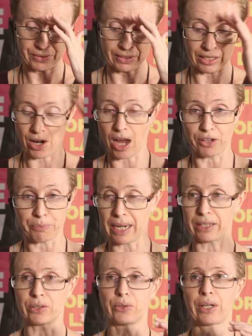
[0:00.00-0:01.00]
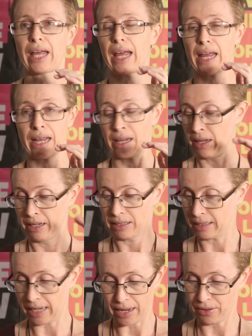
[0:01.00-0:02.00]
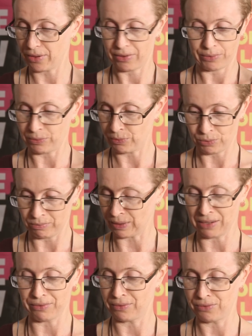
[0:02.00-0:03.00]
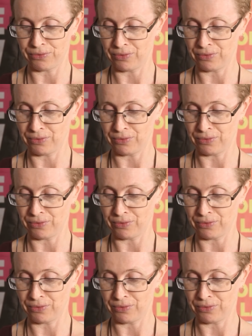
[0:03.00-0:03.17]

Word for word: denial of medical care, death, and